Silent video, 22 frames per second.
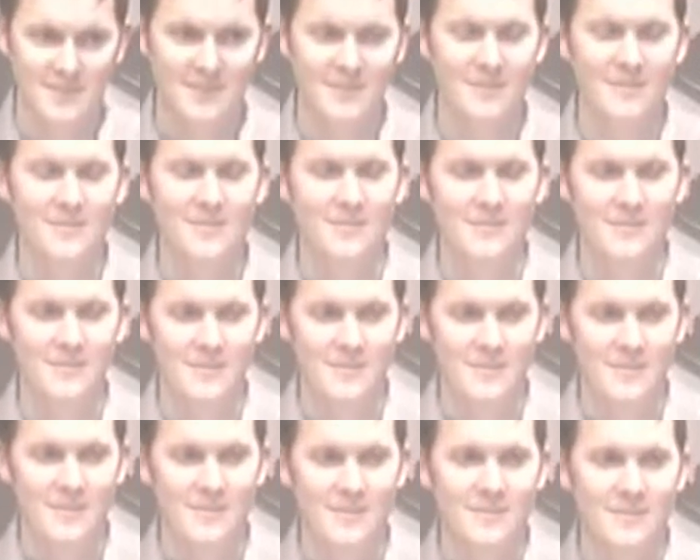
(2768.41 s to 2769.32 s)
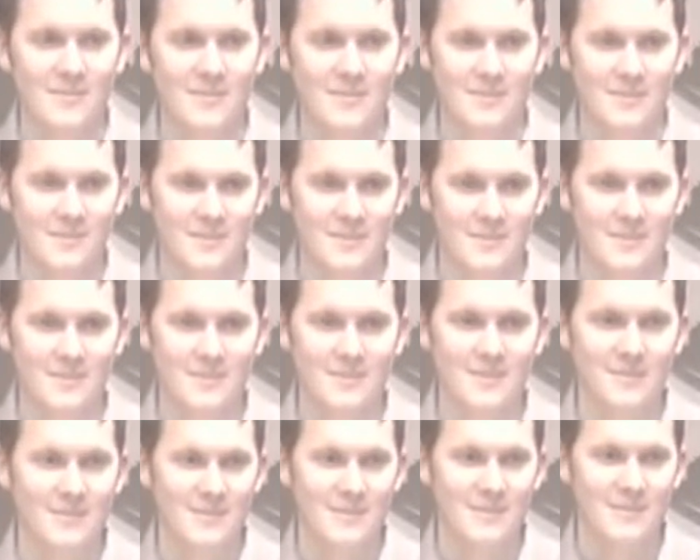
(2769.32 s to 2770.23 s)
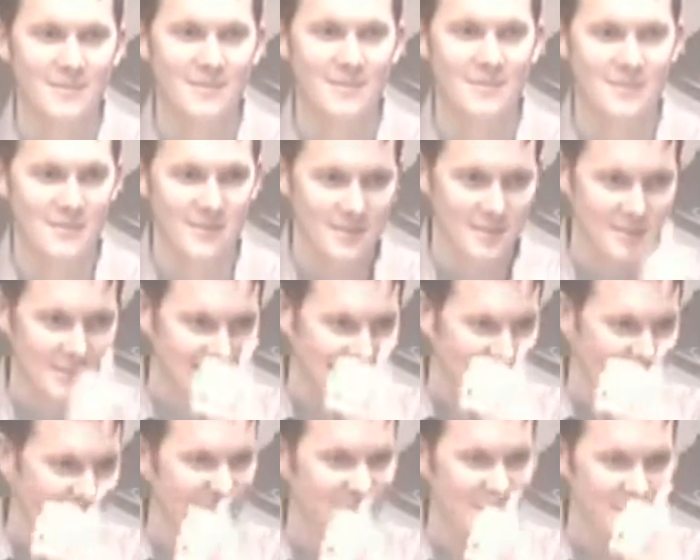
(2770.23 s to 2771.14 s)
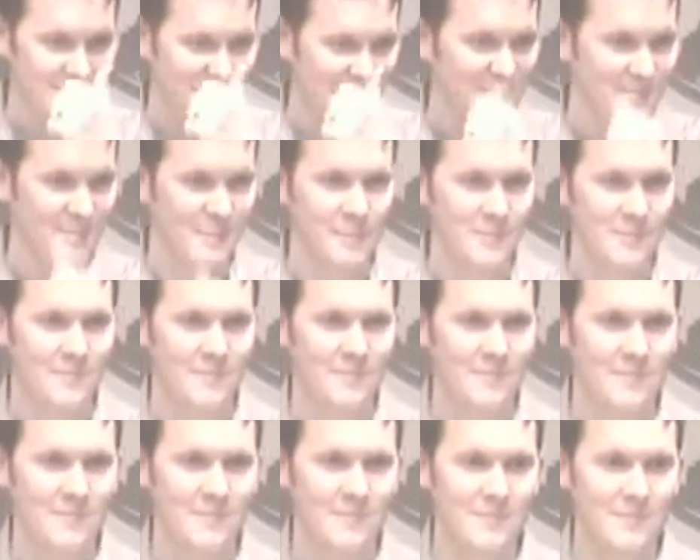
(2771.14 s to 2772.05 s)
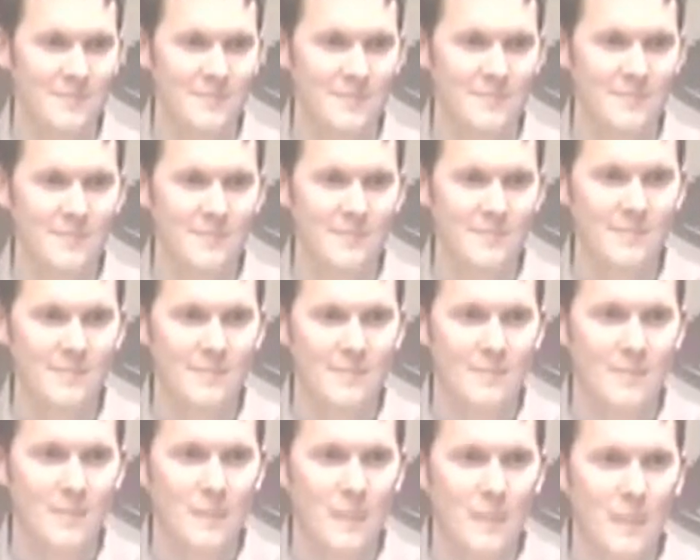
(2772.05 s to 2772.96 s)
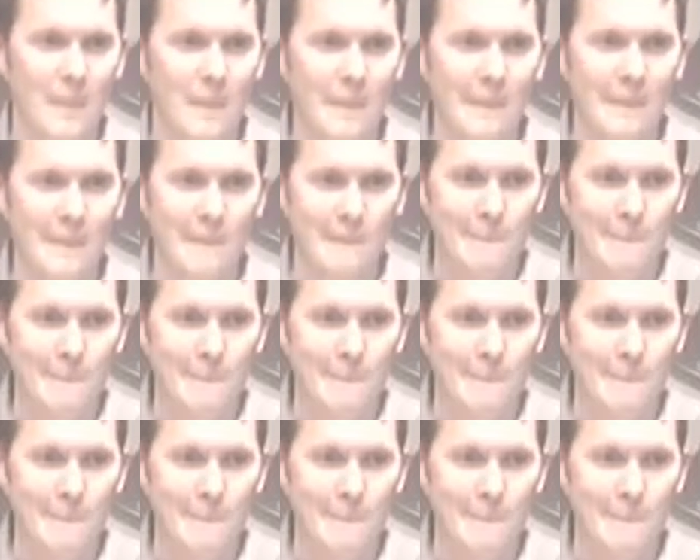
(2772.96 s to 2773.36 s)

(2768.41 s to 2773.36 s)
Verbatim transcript: I don't know if you caught the significance of what Jake was saying, but him, uh,